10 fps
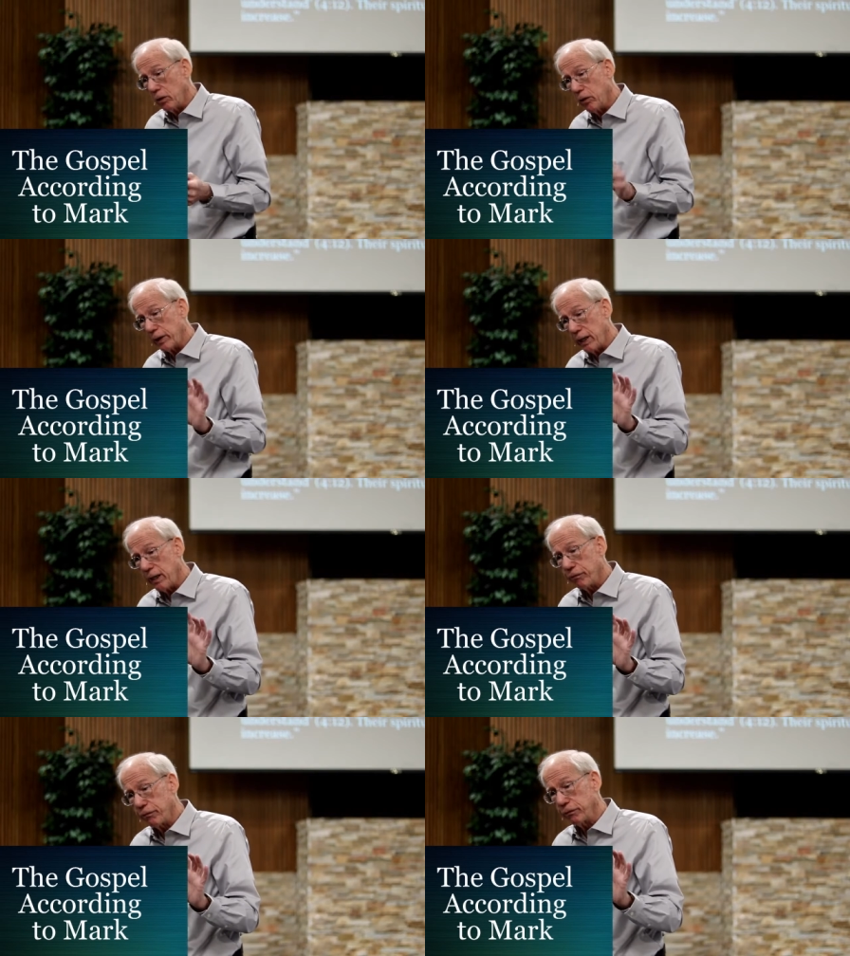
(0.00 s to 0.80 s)
Look,
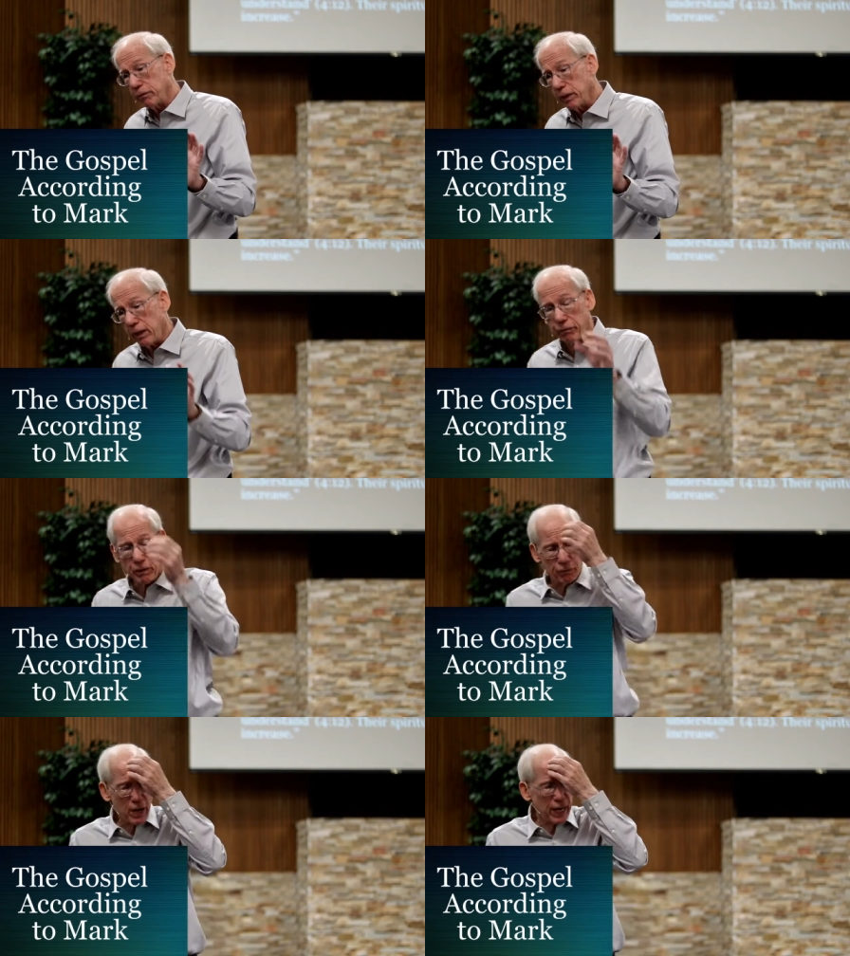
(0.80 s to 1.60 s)
if,
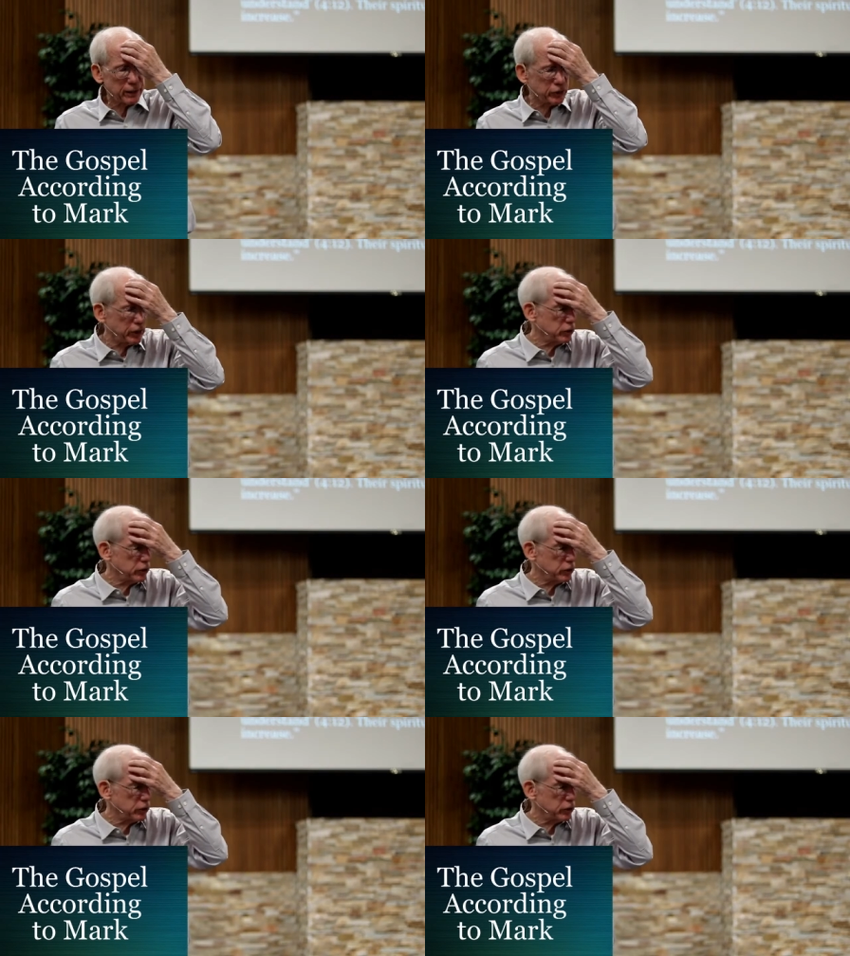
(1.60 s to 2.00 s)
if in fact